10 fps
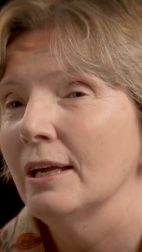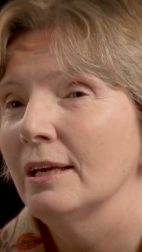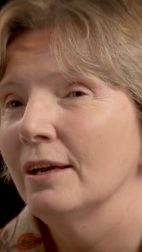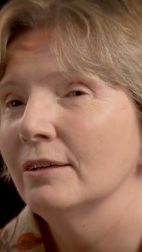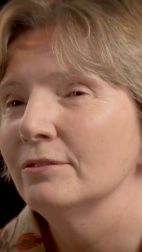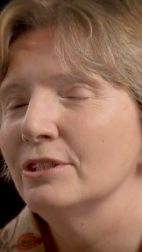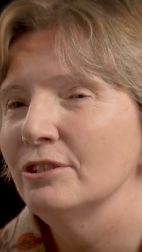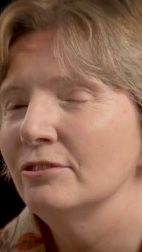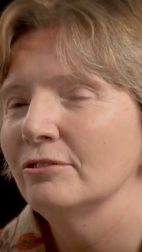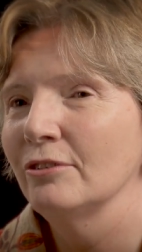and how
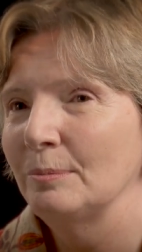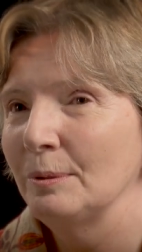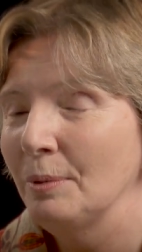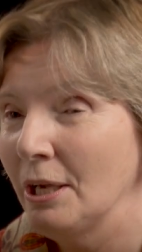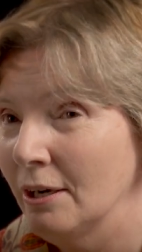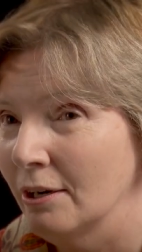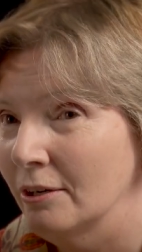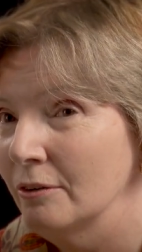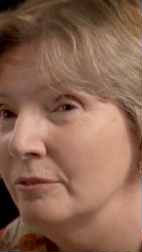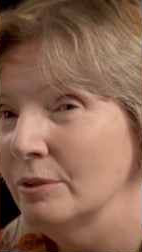tissues are
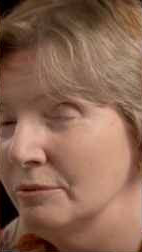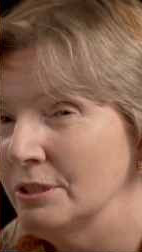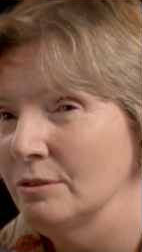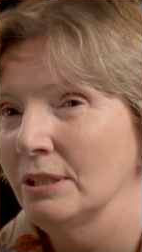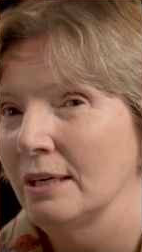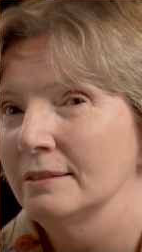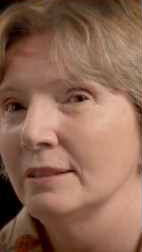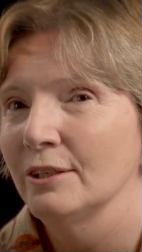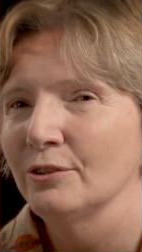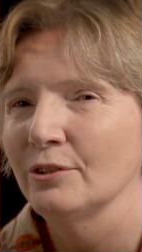prepared for
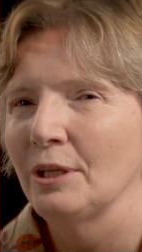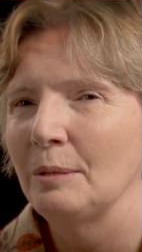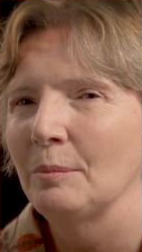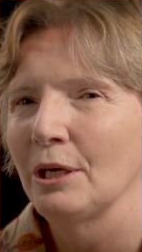visualizing under the light